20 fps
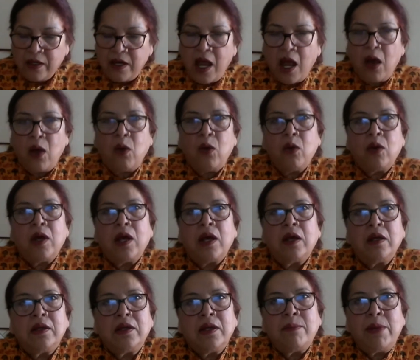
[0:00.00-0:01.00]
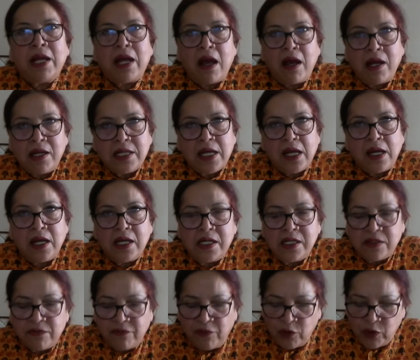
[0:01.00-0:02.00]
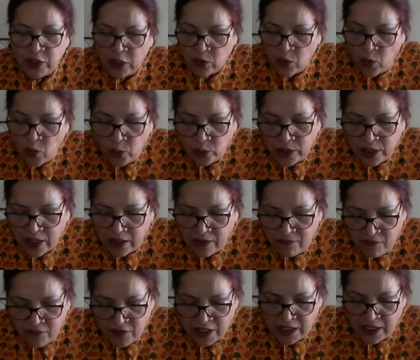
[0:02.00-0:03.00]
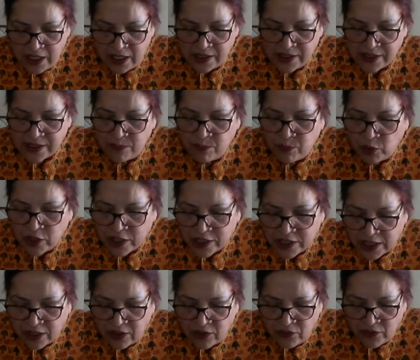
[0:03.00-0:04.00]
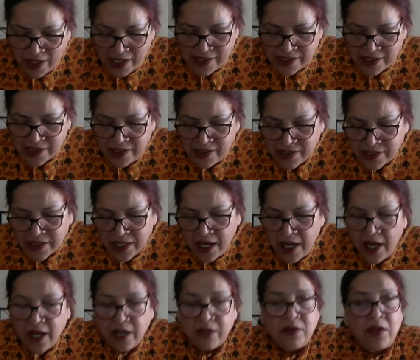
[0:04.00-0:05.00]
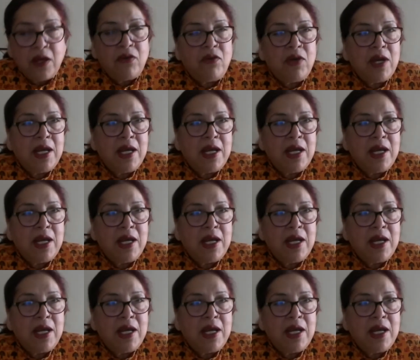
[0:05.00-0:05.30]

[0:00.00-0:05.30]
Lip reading: Now the Marathas, for their own convenience and political reasons, they